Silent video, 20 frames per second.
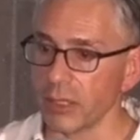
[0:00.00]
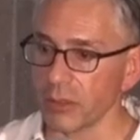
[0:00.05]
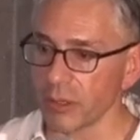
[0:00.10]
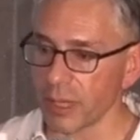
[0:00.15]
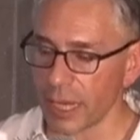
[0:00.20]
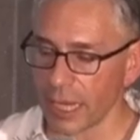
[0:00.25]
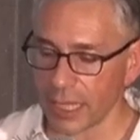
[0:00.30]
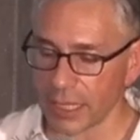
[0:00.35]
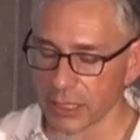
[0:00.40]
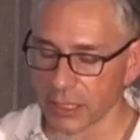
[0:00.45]

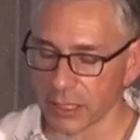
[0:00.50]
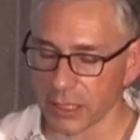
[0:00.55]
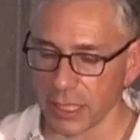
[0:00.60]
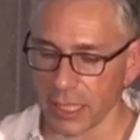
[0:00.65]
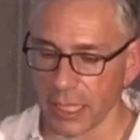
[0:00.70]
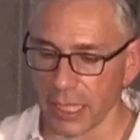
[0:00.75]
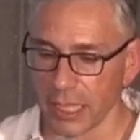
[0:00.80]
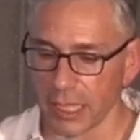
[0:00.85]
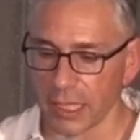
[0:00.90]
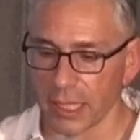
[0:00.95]
Cash
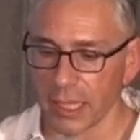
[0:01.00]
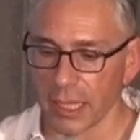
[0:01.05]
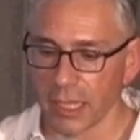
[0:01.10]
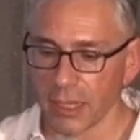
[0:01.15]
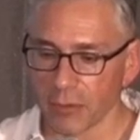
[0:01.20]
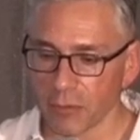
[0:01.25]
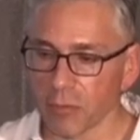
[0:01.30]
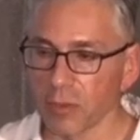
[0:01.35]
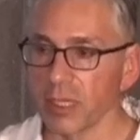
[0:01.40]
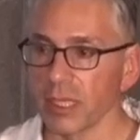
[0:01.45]
thing
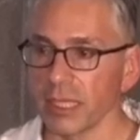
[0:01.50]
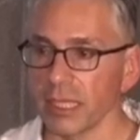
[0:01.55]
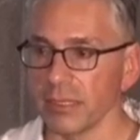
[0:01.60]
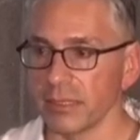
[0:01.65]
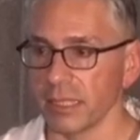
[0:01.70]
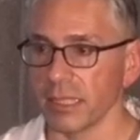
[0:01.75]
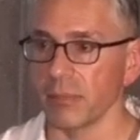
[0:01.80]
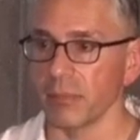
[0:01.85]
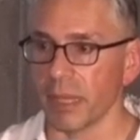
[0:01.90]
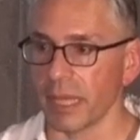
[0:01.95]
really
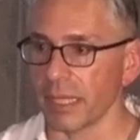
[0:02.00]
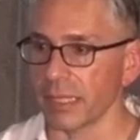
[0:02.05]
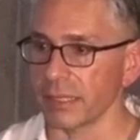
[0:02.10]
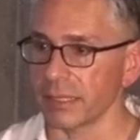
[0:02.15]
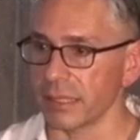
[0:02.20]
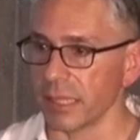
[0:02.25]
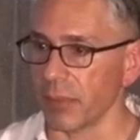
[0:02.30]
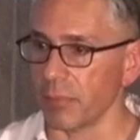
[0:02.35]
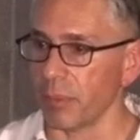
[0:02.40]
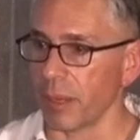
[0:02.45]
did make a
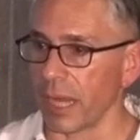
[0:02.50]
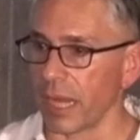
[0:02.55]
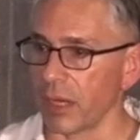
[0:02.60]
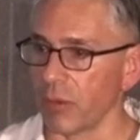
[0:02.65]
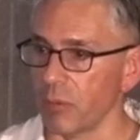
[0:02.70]
step back.